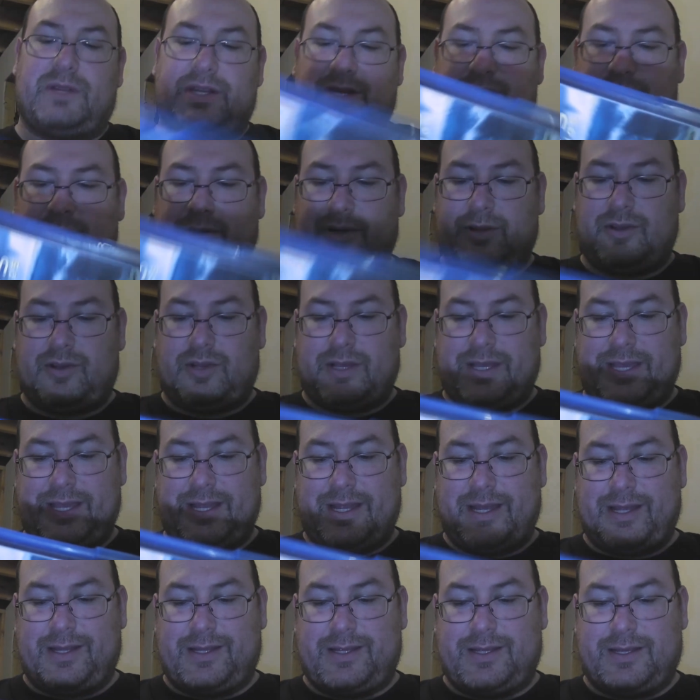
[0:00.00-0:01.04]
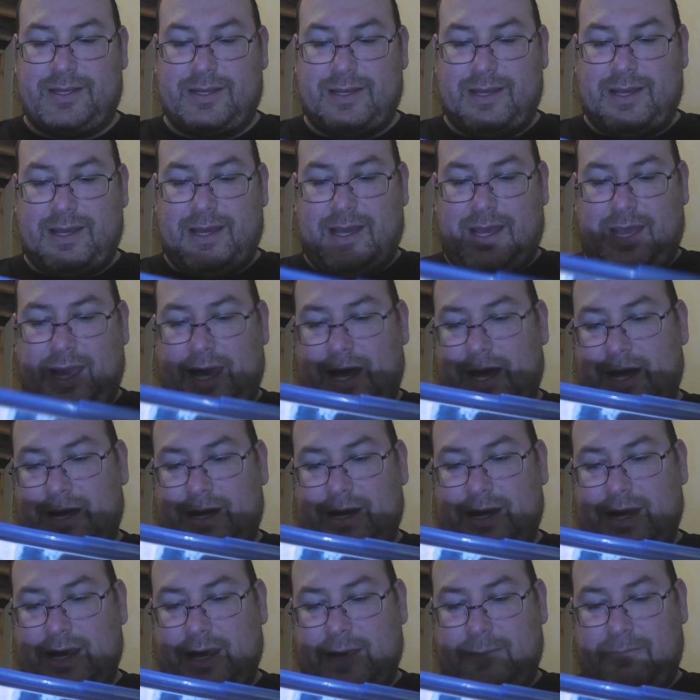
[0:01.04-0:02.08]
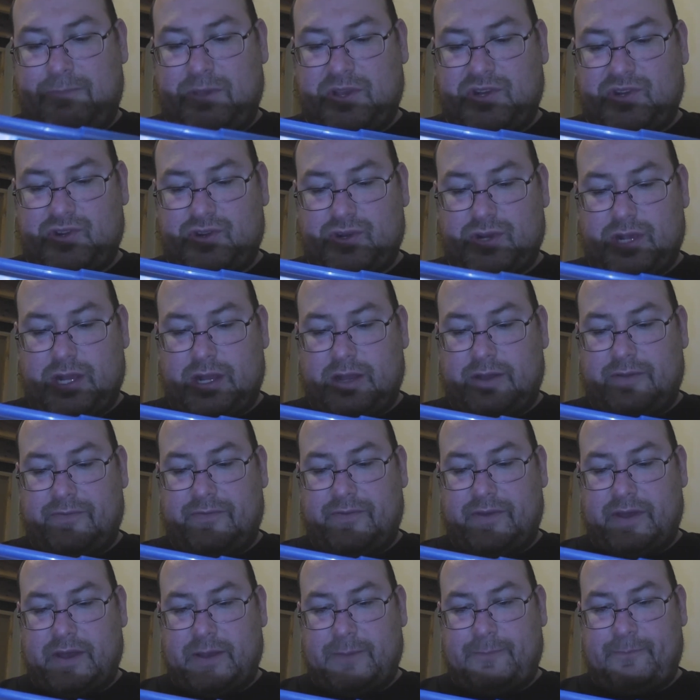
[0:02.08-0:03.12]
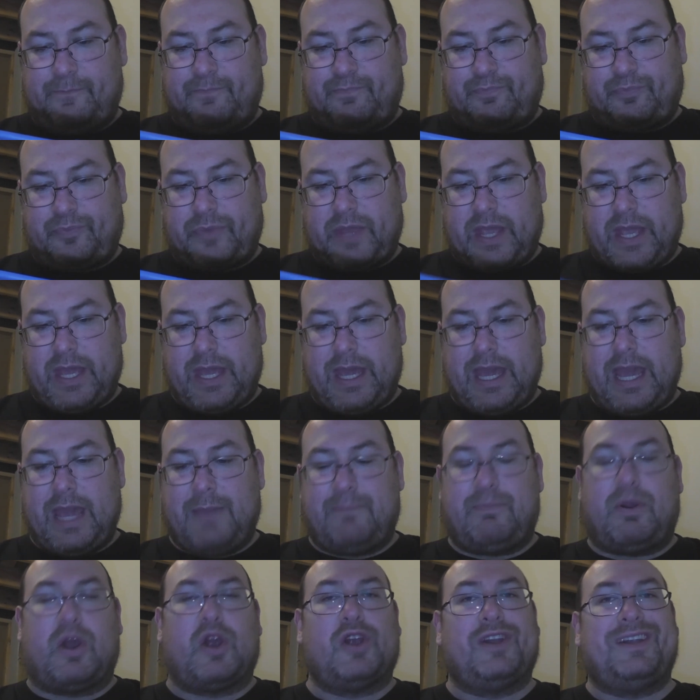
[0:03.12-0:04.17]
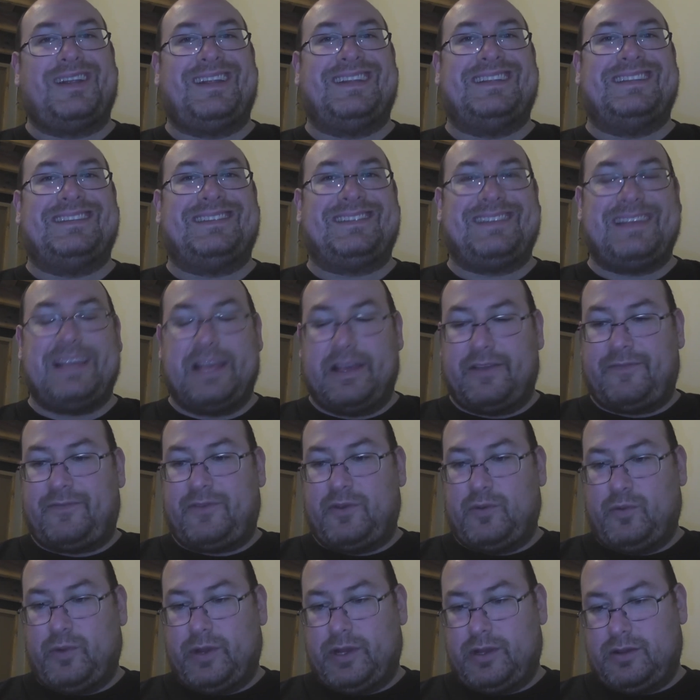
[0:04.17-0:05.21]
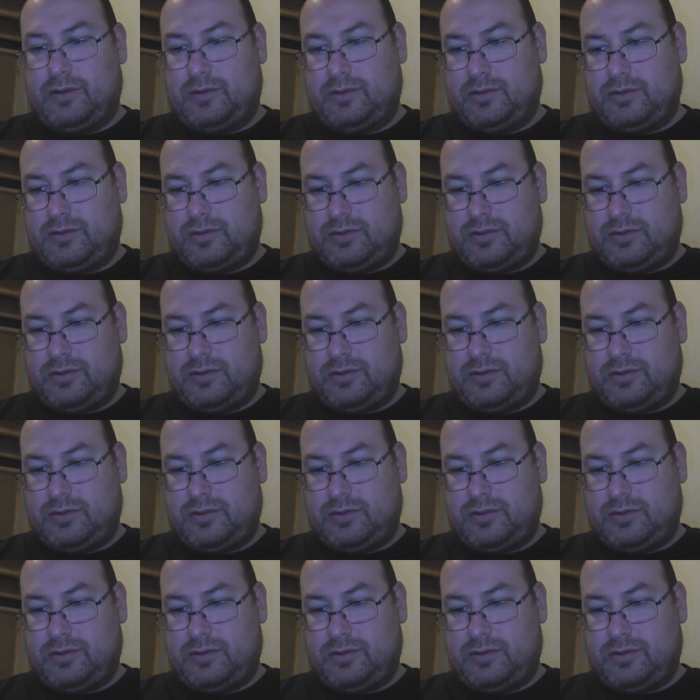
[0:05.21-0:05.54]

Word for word: material in it, and a picture of um, a parted sea, if you will.